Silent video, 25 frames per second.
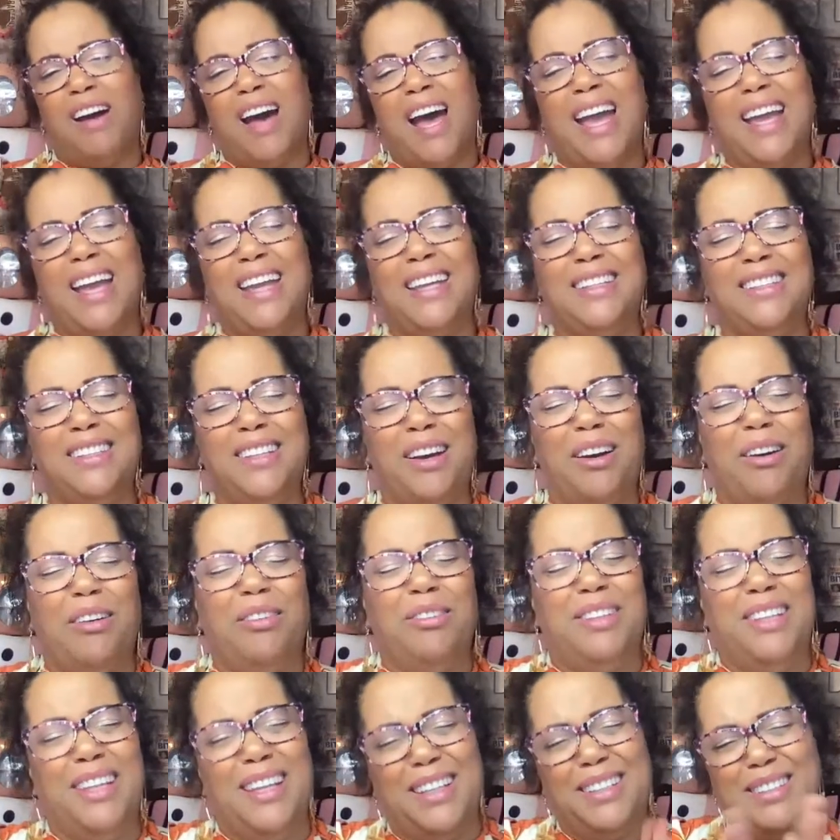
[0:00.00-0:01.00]
I know,
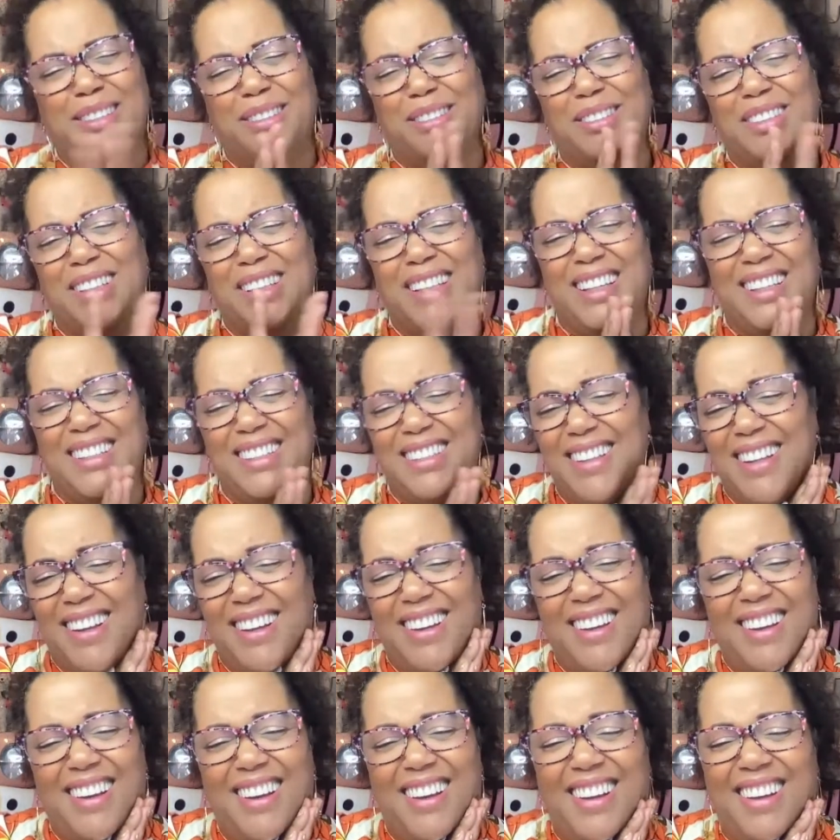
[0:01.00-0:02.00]
Theodore
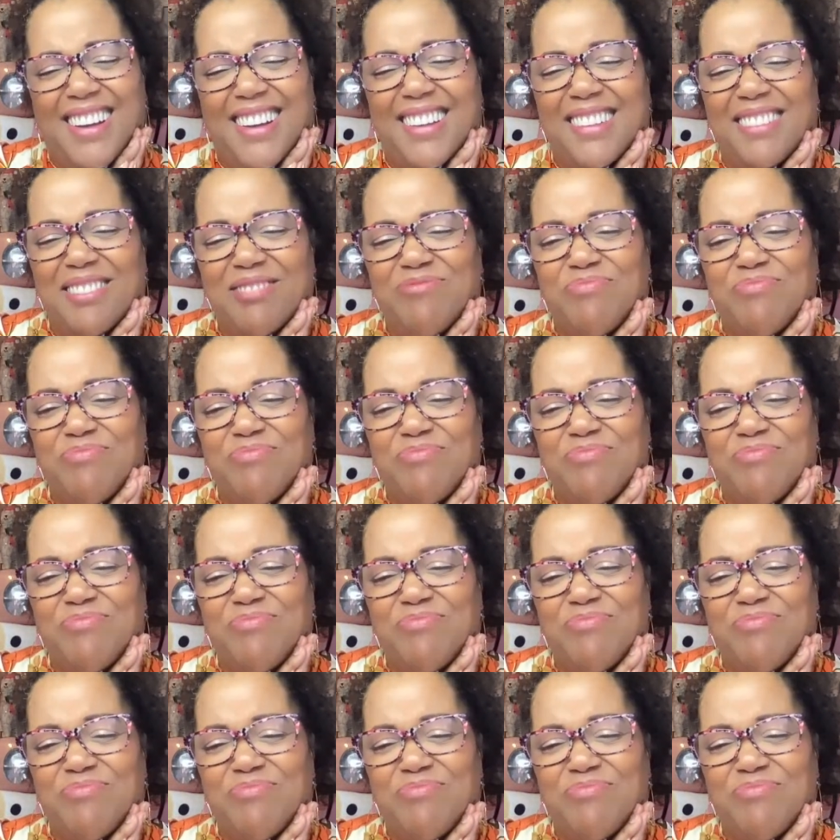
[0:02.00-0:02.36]
Linda.